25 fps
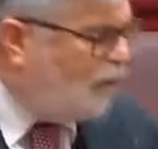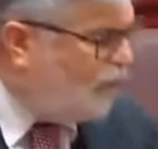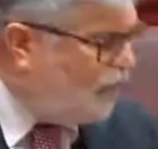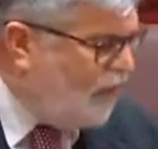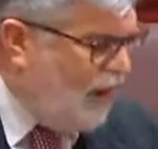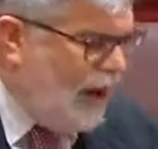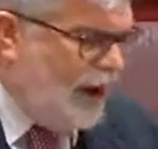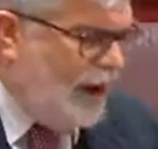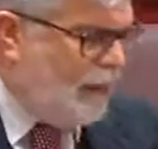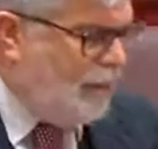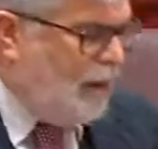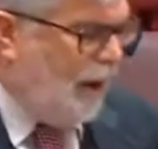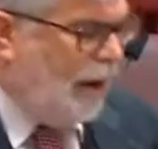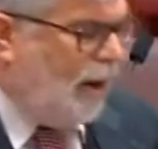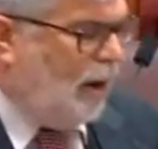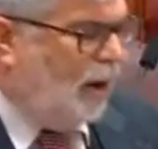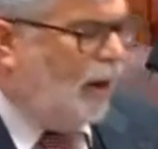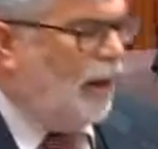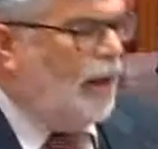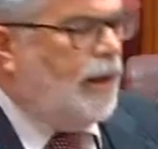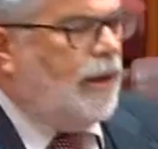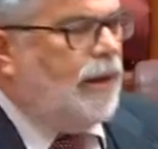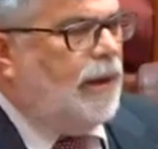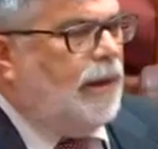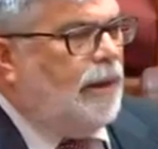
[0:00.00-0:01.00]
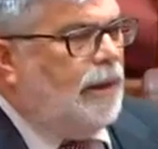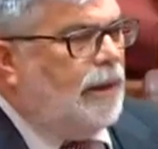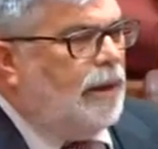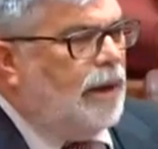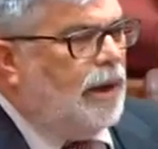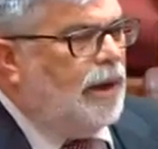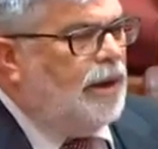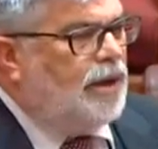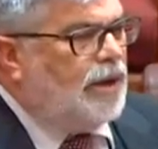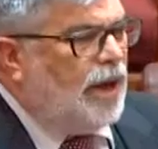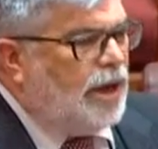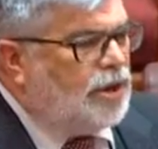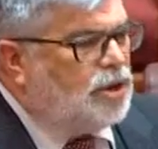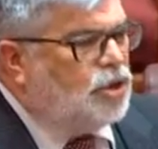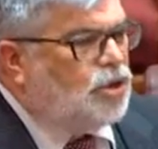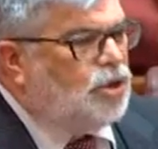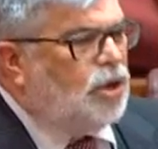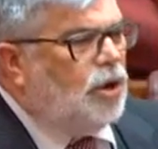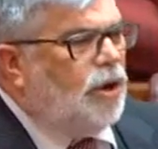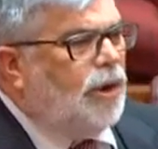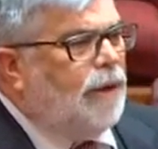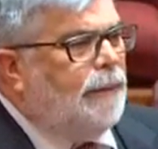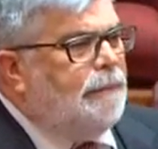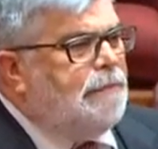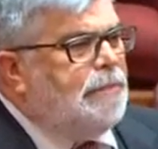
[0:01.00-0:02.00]
fundamental
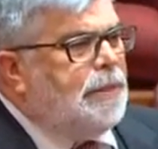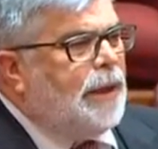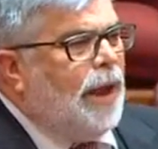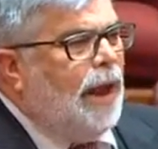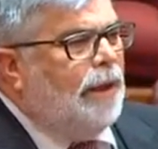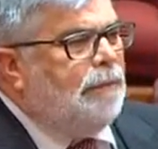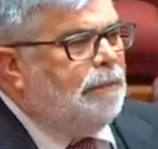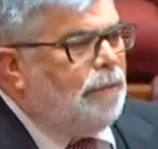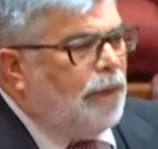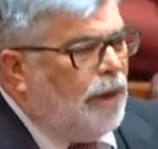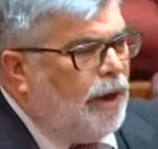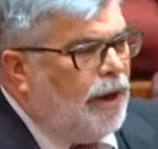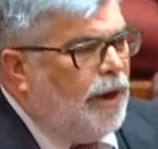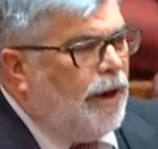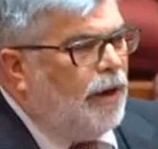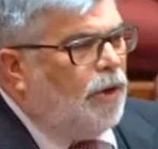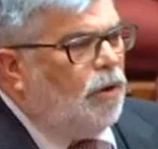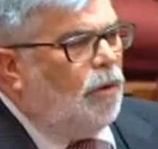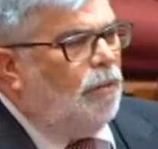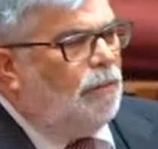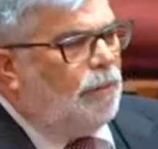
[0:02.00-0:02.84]
industrial and political